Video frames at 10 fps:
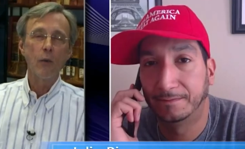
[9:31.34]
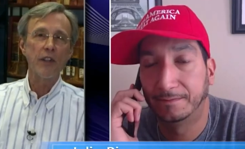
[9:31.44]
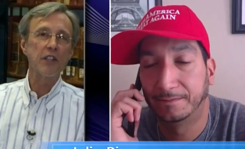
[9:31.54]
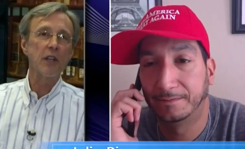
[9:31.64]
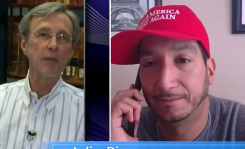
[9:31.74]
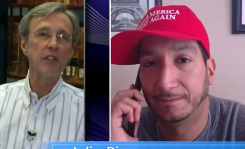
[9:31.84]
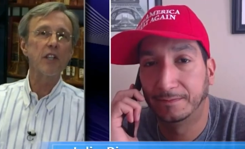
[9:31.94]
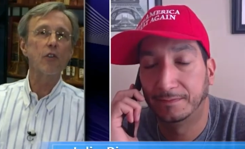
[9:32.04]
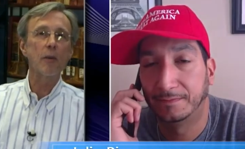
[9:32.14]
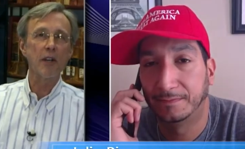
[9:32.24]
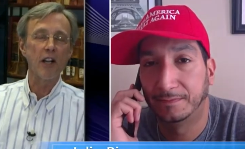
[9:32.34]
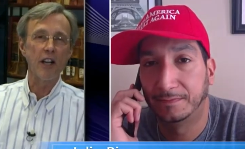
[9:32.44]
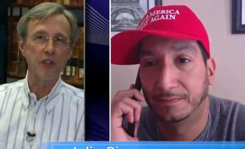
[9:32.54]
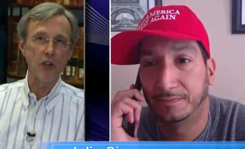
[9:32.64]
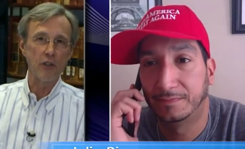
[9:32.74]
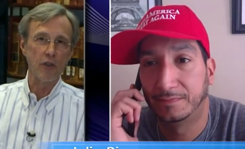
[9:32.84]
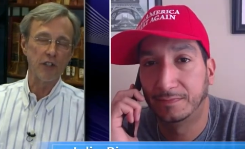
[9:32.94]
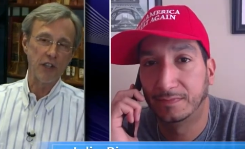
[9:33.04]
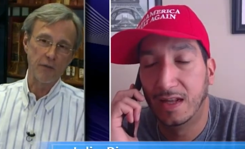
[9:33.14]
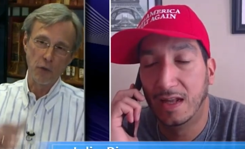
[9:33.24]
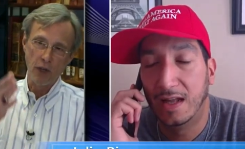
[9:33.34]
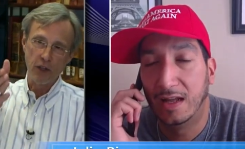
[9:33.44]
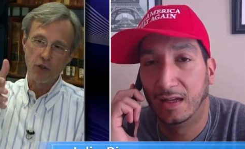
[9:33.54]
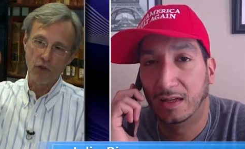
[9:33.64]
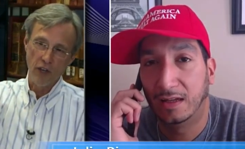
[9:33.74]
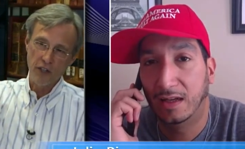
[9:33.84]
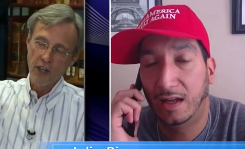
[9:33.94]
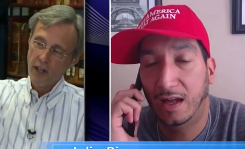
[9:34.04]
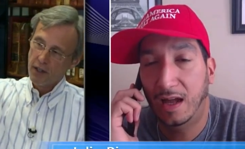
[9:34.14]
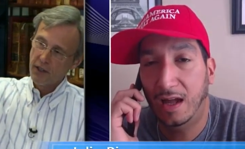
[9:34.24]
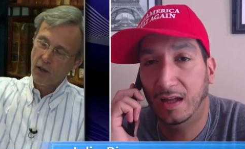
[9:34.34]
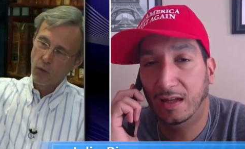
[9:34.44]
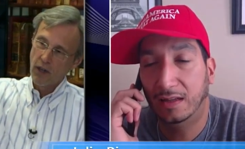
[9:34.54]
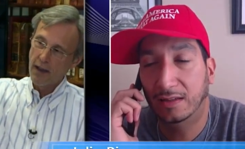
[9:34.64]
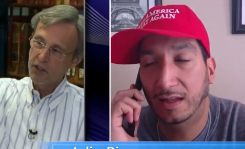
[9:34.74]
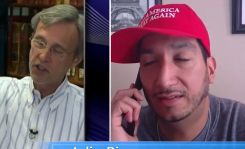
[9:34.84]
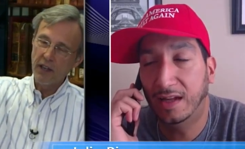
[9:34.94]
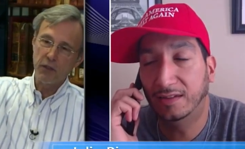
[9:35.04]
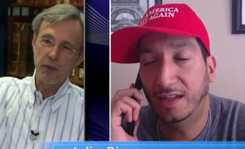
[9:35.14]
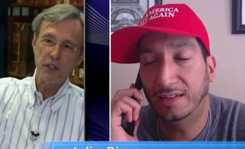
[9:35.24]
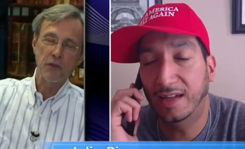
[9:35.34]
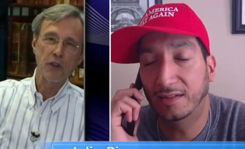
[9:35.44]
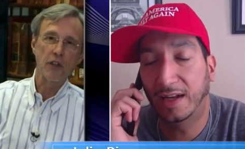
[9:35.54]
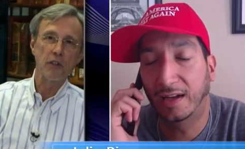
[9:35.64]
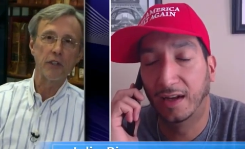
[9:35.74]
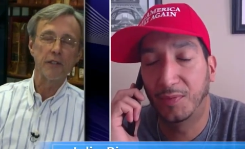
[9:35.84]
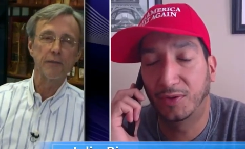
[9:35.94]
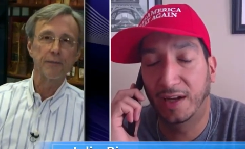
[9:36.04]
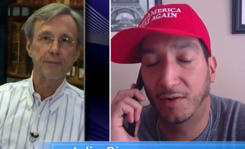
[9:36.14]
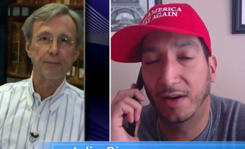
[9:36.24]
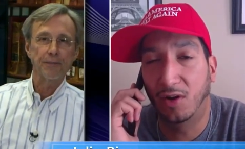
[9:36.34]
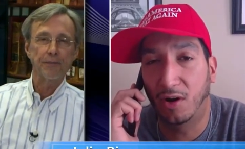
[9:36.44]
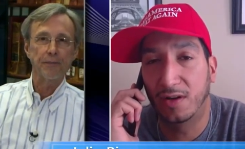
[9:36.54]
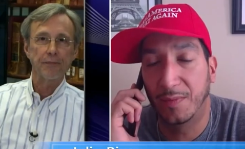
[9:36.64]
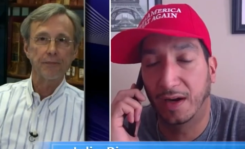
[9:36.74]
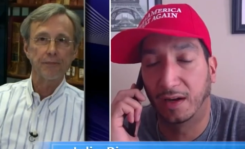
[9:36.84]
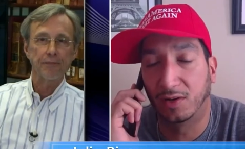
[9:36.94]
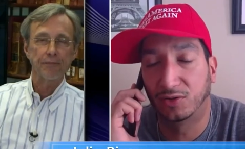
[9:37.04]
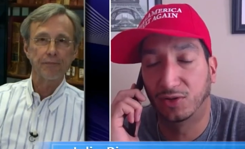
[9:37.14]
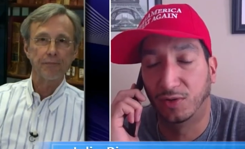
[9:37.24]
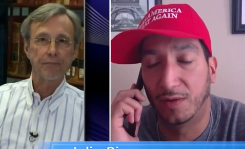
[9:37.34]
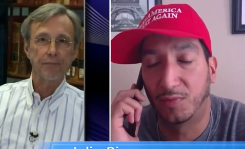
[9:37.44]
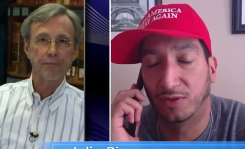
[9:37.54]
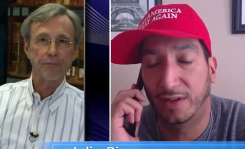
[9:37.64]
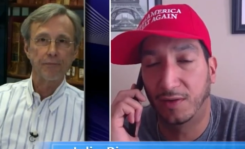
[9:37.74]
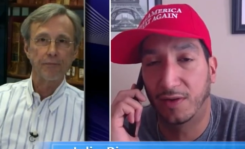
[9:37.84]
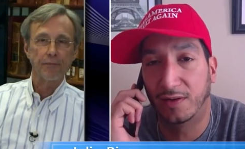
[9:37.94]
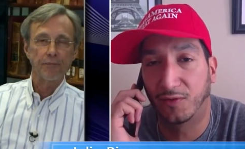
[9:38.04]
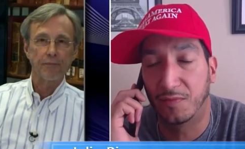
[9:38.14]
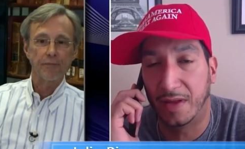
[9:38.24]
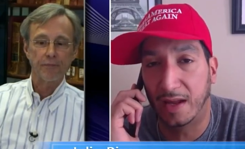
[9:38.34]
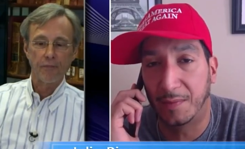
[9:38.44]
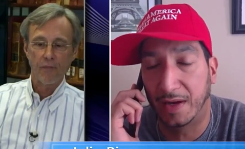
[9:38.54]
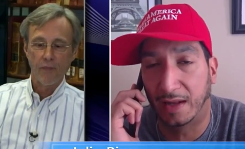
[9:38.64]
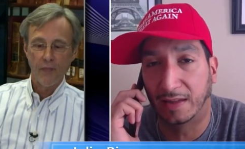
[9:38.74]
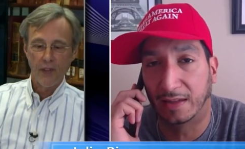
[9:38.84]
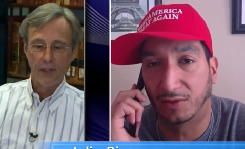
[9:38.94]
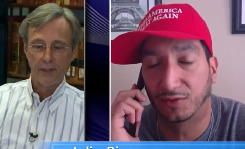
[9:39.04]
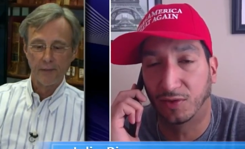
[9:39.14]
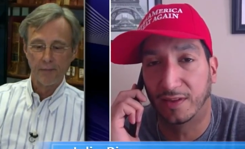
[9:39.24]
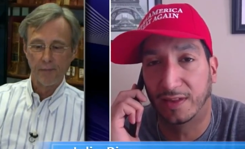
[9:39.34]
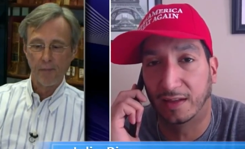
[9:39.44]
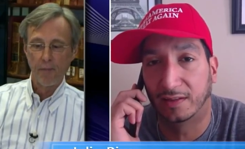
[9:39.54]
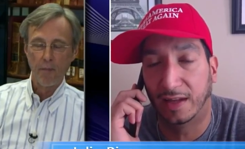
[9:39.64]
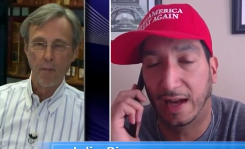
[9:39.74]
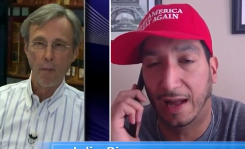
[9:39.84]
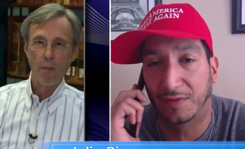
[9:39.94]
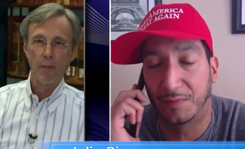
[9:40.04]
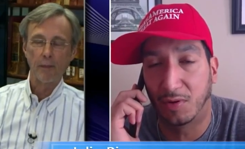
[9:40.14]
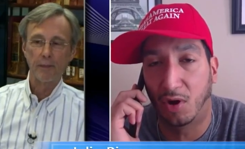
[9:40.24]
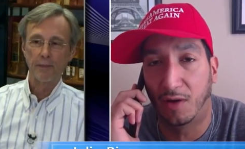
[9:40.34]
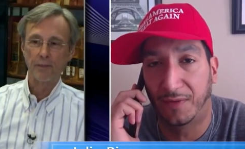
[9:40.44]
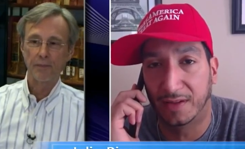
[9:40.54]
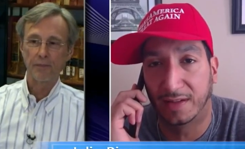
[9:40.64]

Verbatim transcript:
Speaker 1: when they simply decriminalized all drugs. Said, if you want to use drugs, you know, we'll have
Speaker 2: a safe space for you to do it. That sounds like a libertarian argument, a little too libertarian for me. I mean, I think there are certain things that have to be off of the